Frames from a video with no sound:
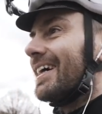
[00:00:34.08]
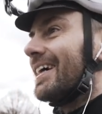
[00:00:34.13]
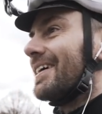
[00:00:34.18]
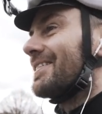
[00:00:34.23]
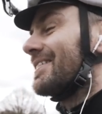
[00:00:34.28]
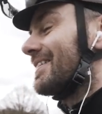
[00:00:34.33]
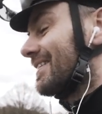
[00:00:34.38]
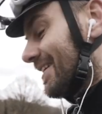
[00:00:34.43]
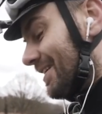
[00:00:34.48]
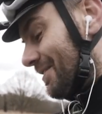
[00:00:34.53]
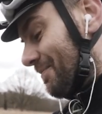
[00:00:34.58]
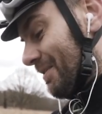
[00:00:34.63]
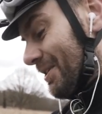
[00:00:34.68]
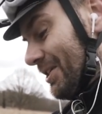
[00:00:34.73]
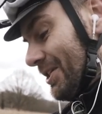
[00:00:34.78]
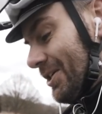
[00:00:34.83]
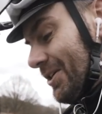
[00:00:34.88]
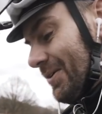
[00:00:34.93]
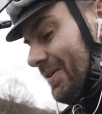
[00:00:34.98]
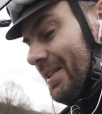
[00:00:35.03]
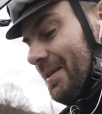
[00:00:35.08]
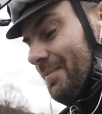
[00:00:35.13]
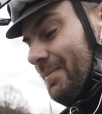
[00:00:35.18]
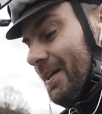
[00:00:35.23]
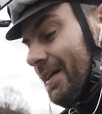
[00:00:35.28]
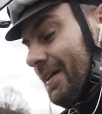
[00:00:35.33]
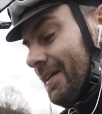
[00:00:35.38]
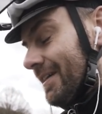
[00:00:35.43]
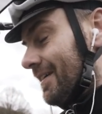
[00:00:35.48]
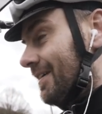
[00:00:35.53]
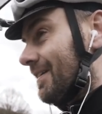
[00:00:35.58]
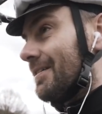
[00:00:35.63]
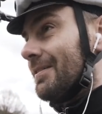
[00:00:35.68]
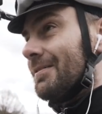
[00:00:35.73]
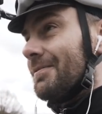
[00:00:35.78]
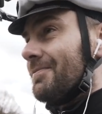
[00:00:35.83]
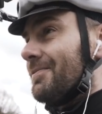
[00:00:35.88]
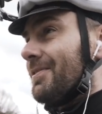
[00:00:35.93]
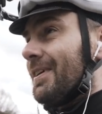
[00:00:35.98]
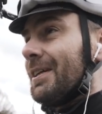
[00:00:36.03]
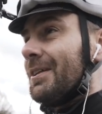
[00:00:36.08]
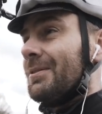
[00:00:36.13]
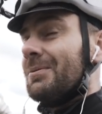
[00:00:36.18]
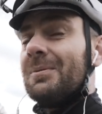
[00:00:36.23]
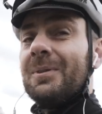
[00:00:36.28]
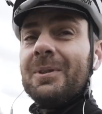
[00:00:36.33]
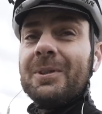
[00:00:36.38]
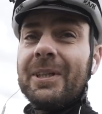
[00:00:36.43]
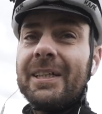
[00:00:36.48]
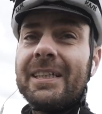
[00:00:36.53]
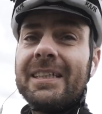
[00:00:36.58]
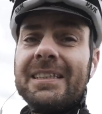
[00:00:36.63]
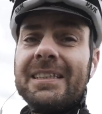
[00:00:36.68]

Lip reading: I've just been chewing the bike. Fucking warning.